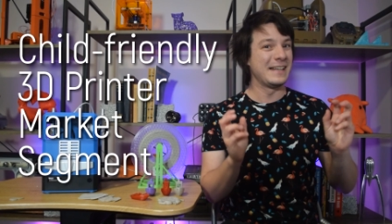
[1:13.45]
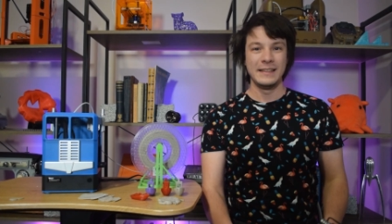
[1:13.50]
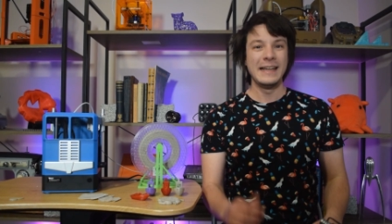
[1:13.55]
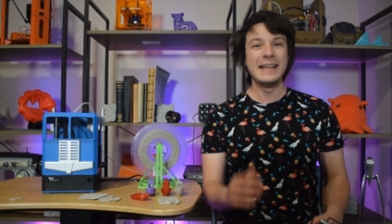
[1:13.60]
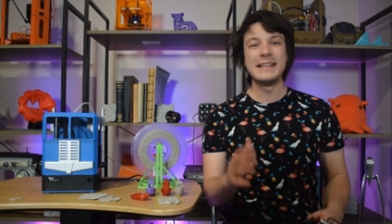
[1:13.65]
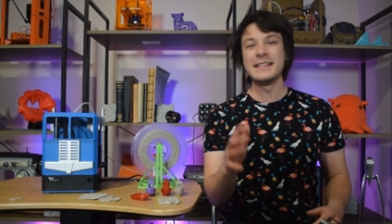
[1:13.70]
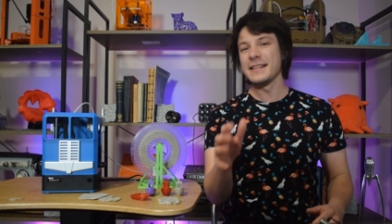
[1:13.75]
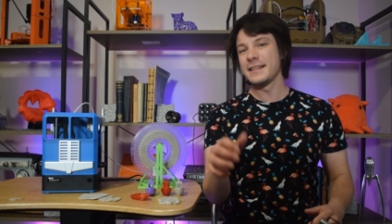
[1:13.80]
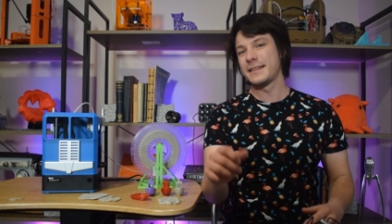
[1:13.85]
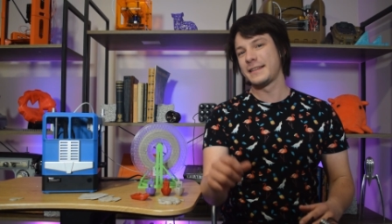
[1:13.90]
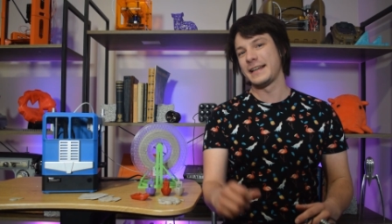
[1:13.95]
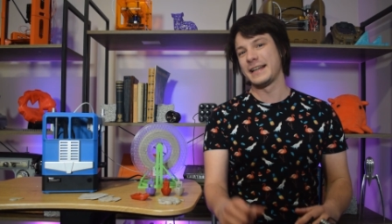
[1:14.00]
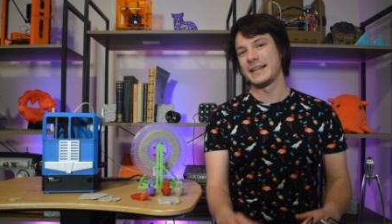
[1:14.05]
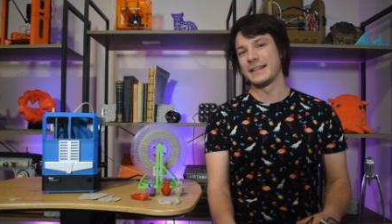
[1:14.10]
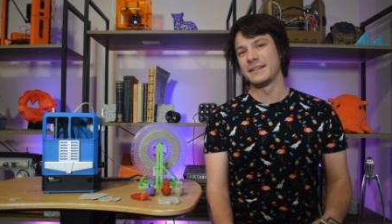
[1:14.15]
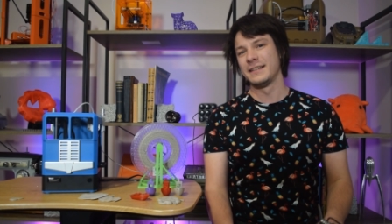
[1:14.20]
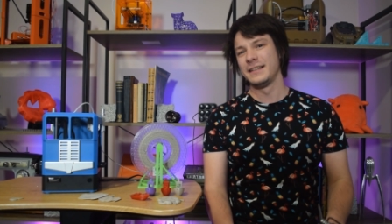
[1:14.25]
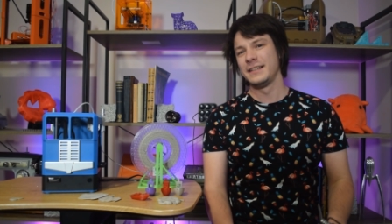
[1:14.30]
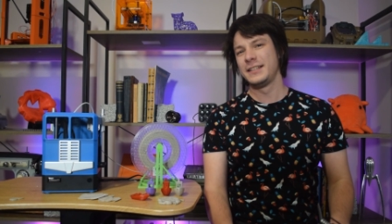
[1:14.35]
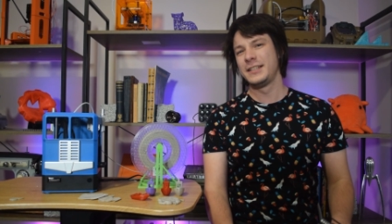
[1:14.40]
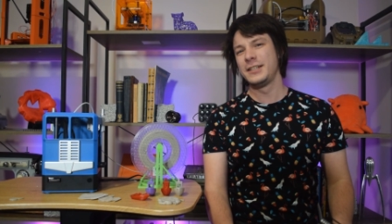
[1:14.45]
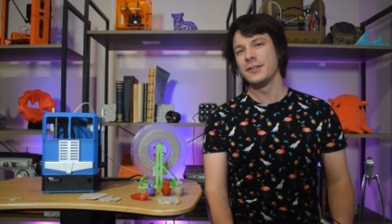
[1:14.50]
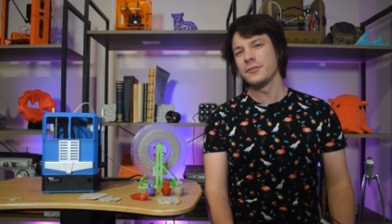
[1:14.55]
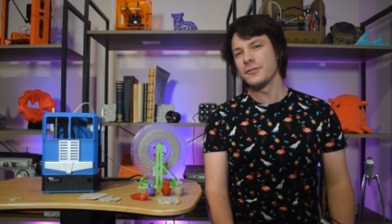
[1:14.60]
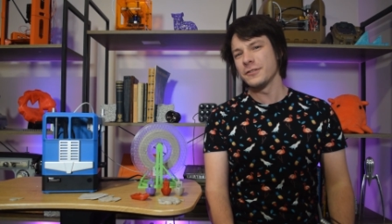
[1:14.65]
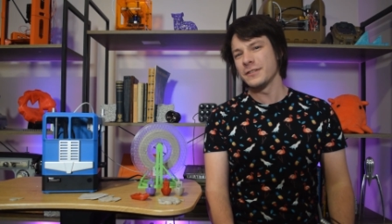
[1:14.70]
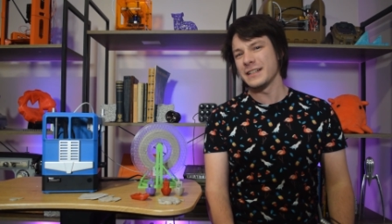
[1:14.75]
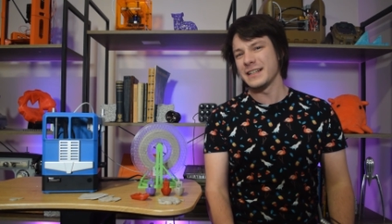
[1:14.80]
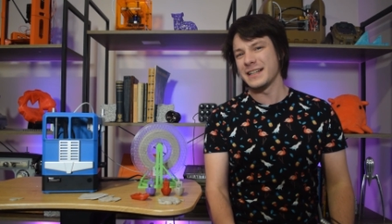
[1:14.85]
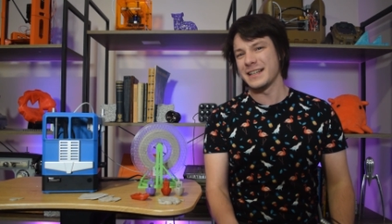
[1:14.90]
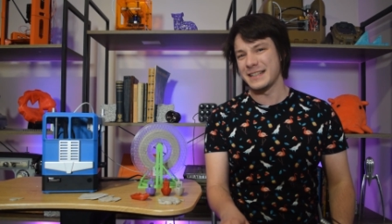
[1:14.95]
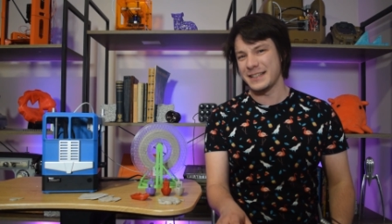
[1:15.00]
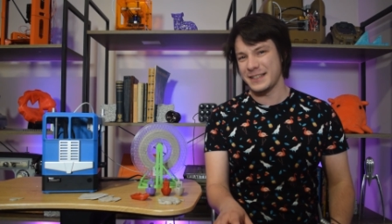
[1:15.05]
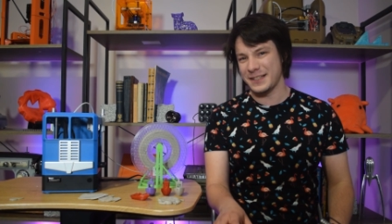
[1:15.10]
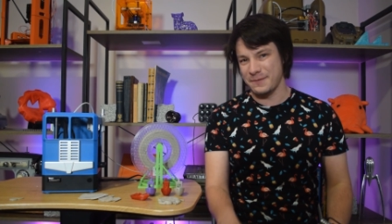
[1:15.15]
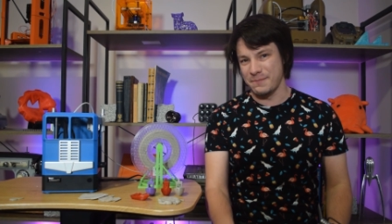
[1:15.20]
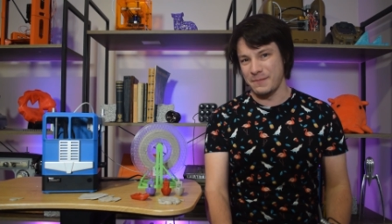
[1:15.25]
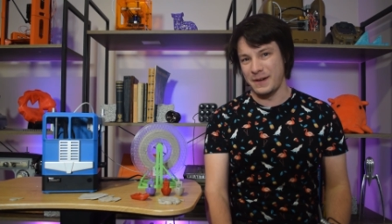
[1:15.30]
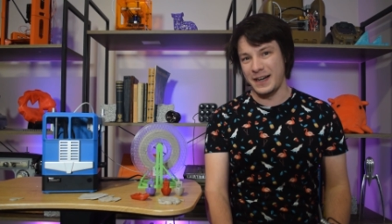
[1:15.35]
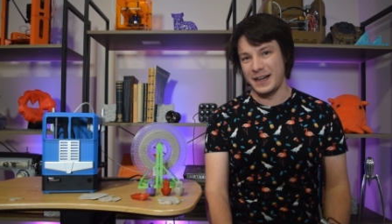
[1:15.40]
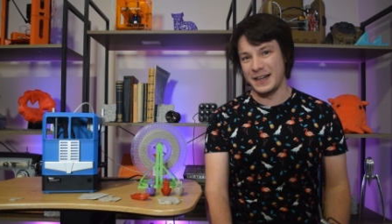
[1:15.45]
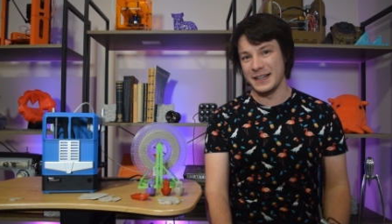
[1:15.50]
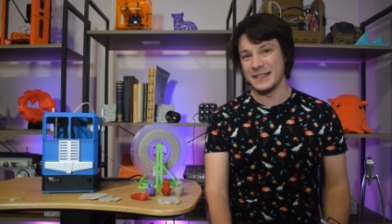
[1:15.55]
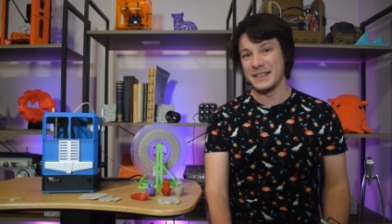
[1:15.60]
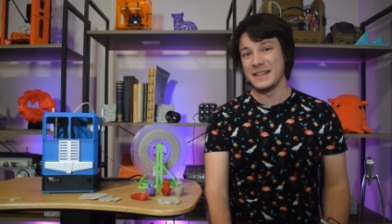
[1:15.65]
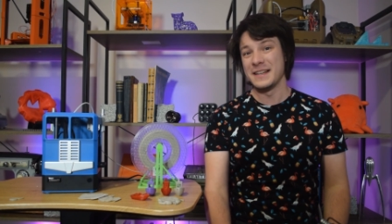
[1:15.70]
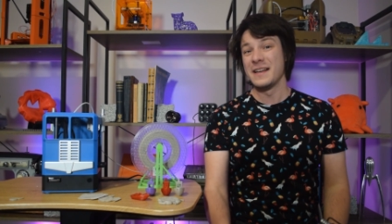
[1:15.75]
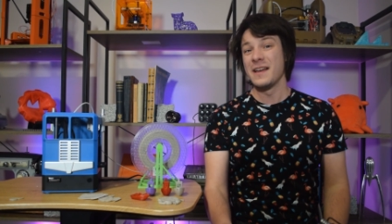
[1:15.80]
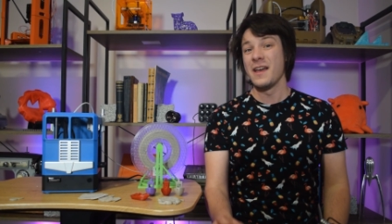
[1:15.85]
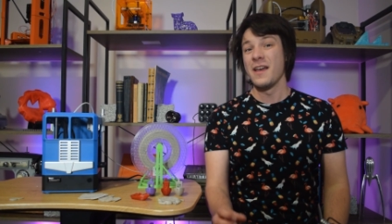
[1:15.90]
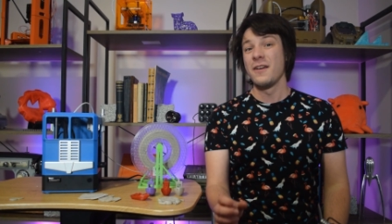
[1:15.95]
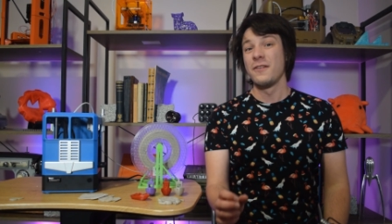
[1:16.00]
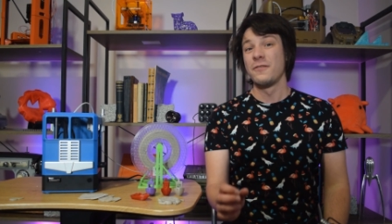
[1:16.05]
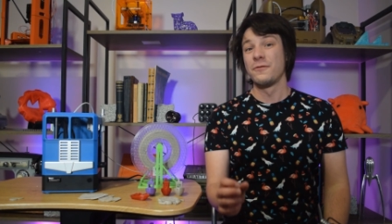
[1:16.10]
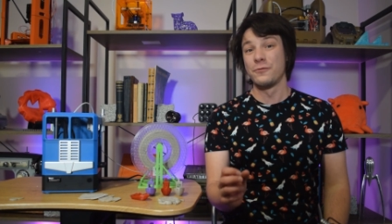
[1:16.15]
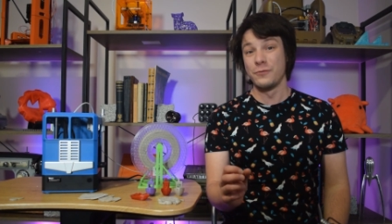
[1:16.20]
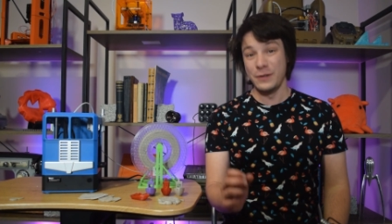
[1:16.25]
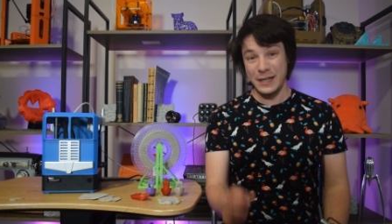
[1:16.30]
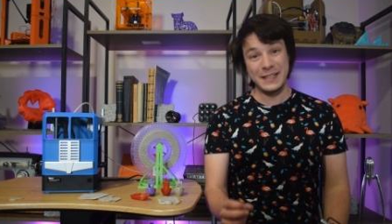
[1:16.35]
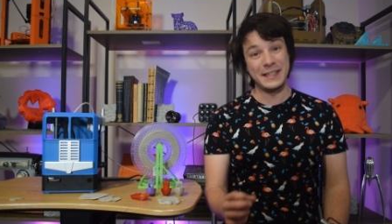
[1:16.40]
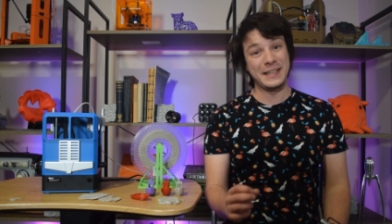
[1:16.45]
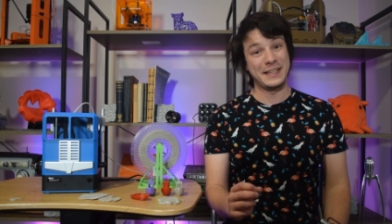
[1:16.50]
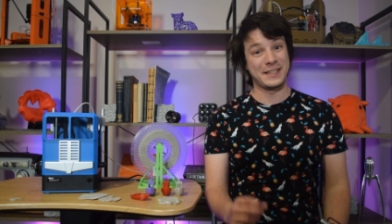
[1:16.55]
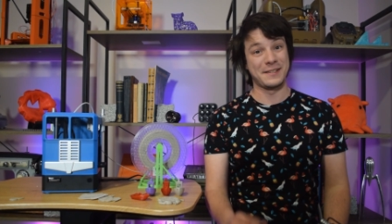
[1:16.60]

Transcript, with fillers: Here's the thing, children are smart. Really